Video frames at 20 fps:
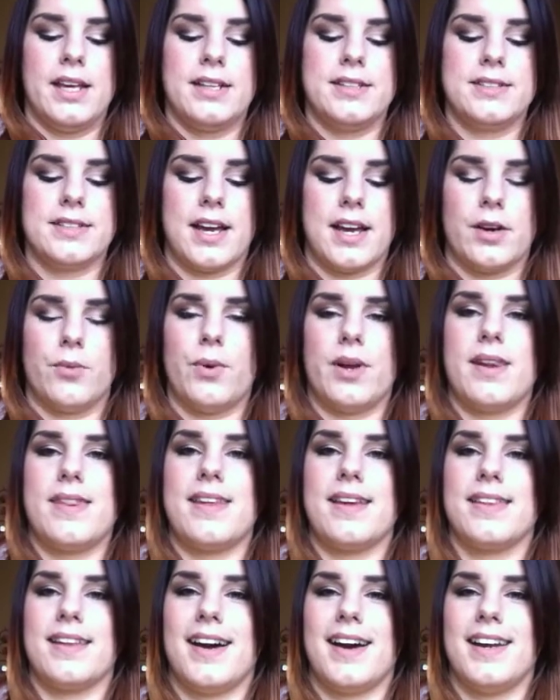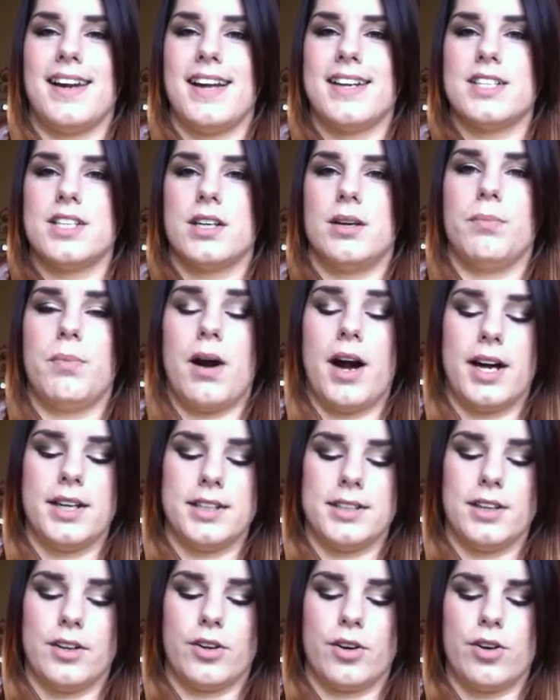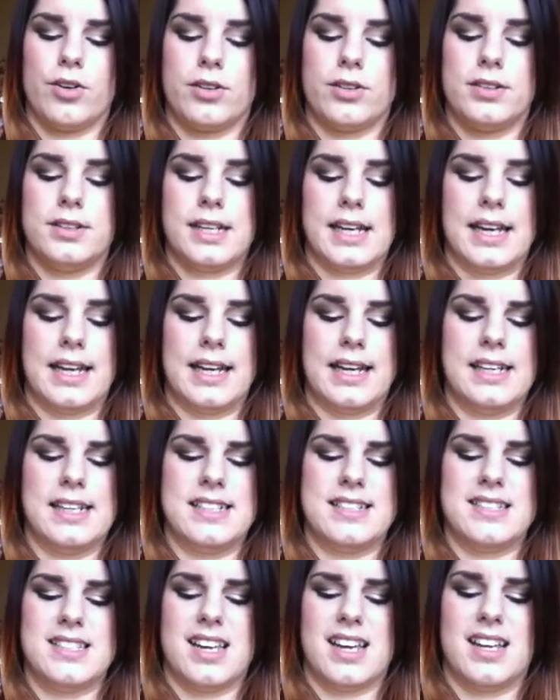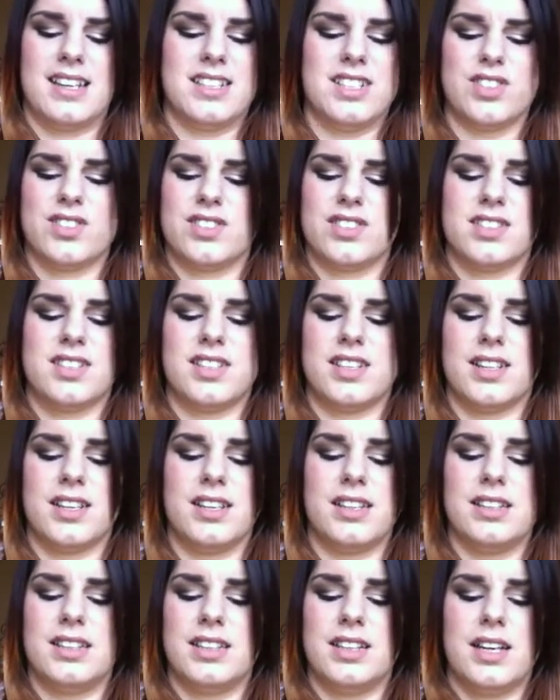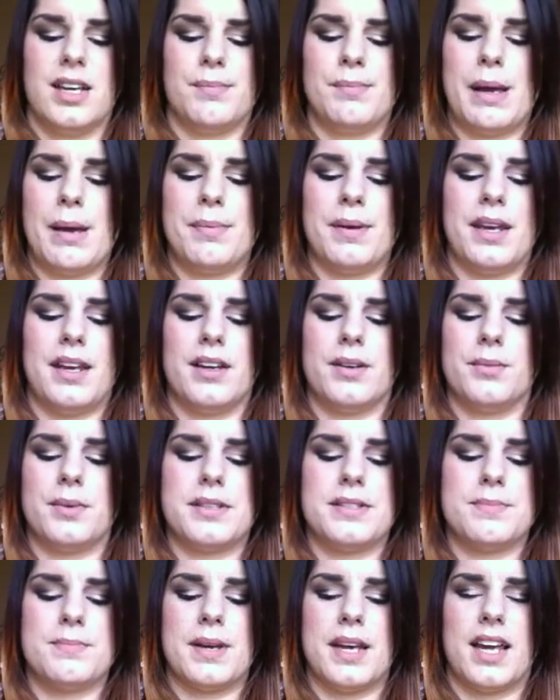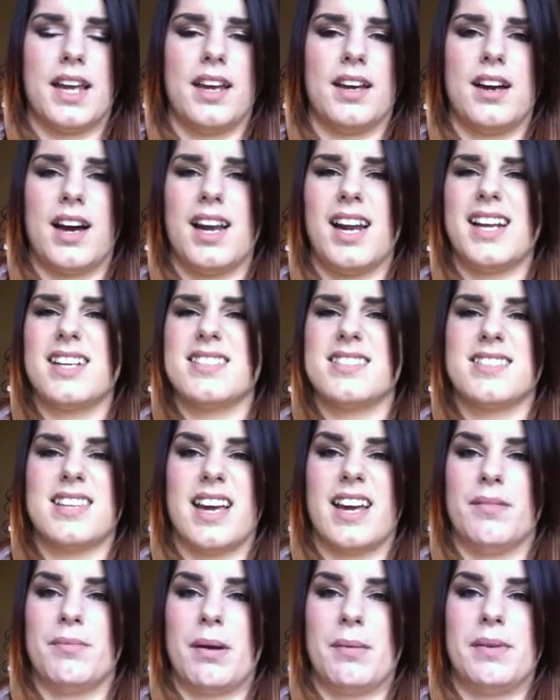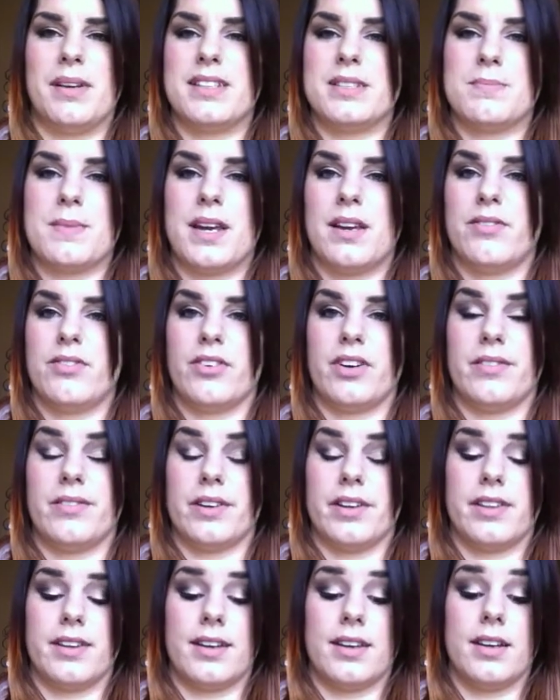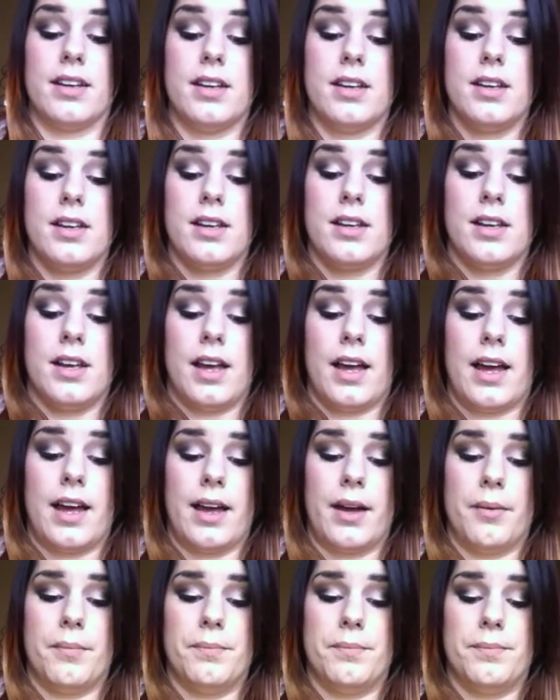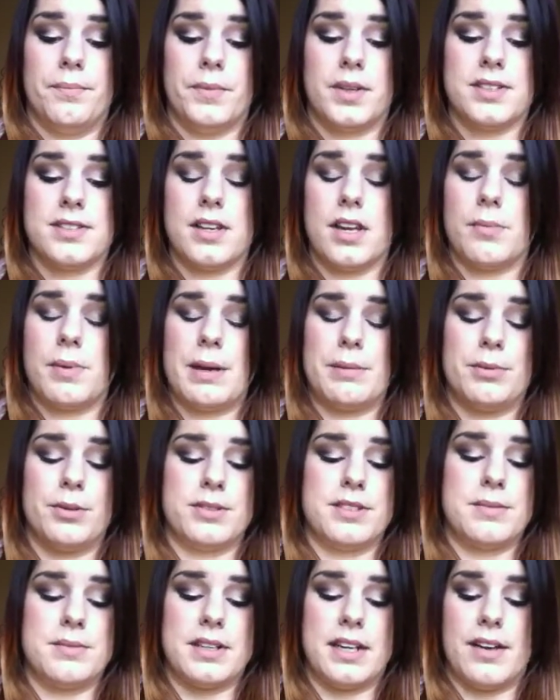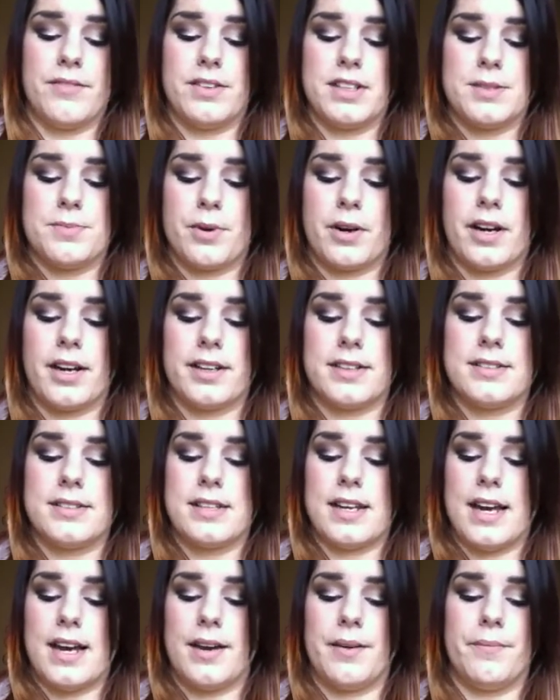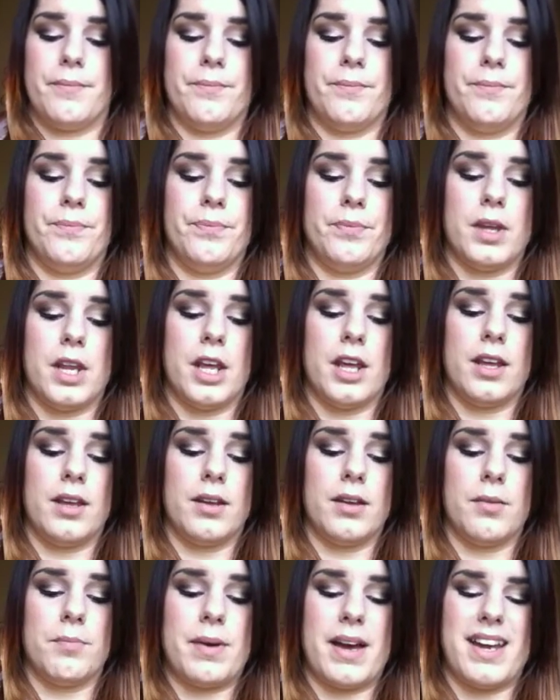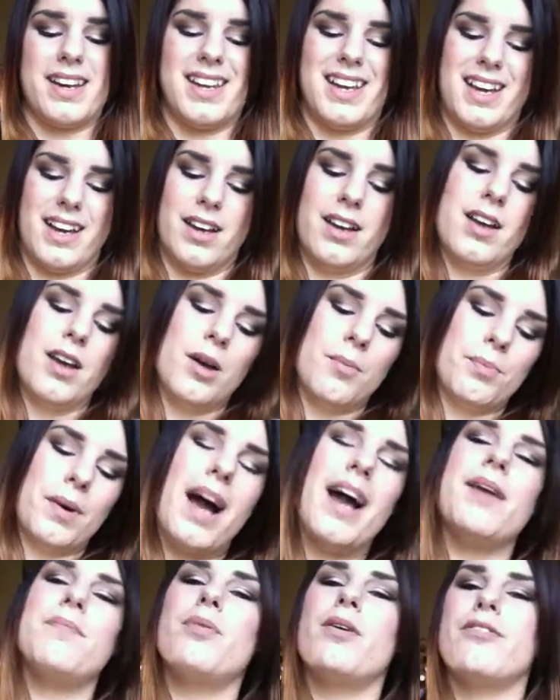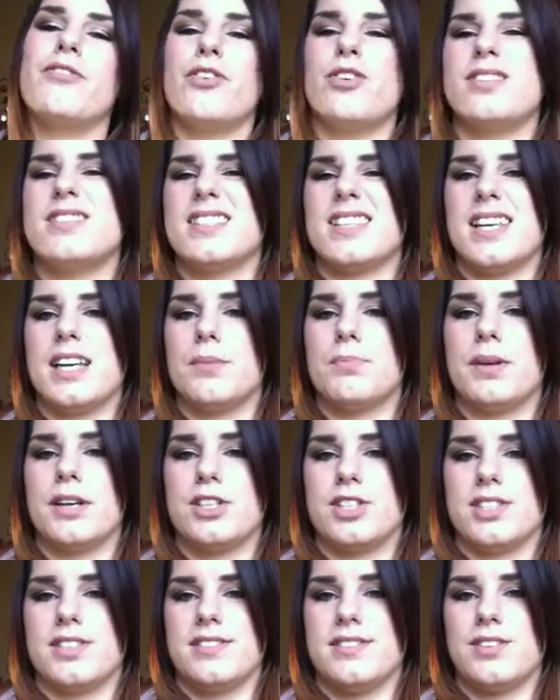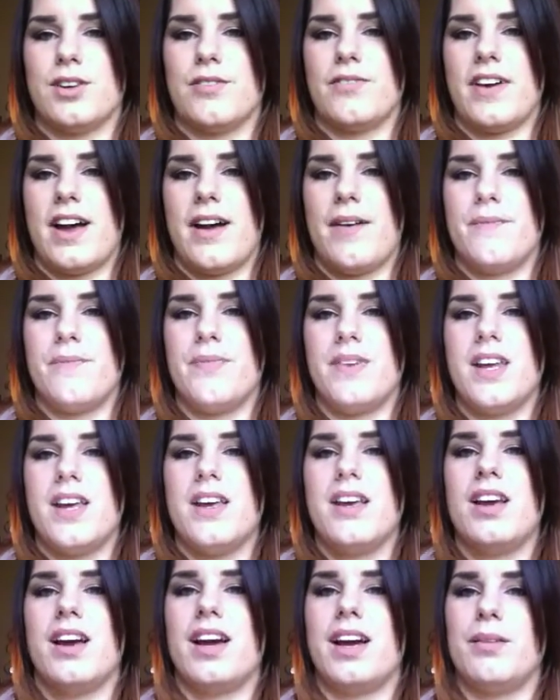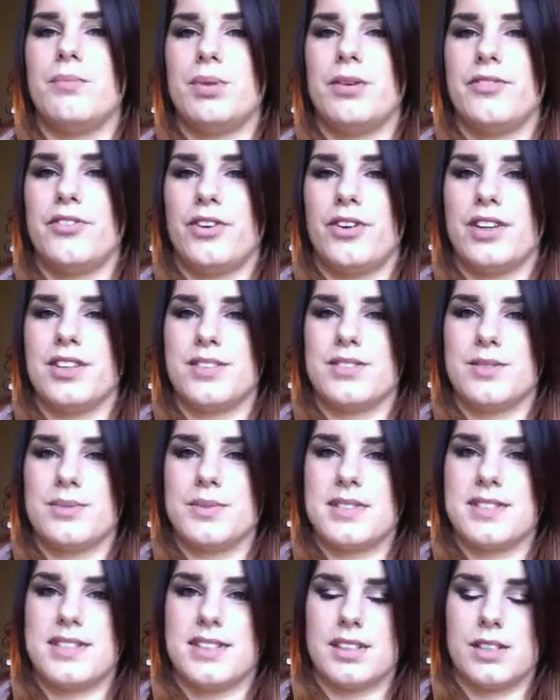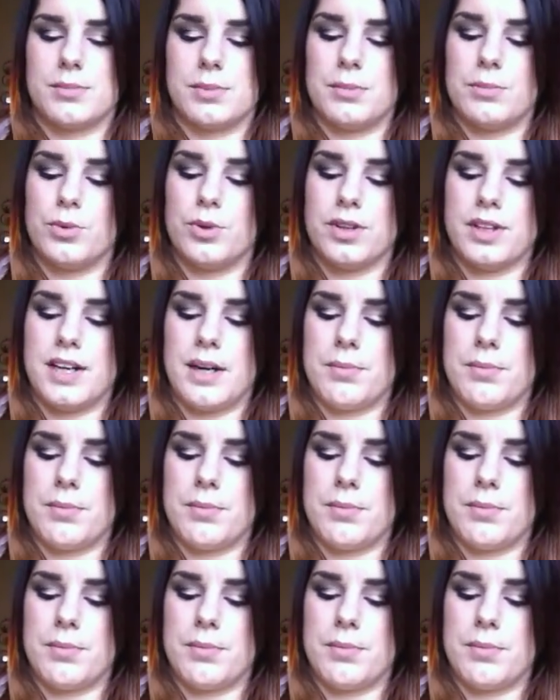it's kind of one thing that I like to pile a lot on, and maybe it was me. I like to say maybe it's me for everything, because a lot of people seem to love these products, but yeah, I prefer sleek blushes so far. I'm preferring those ones a little bit more than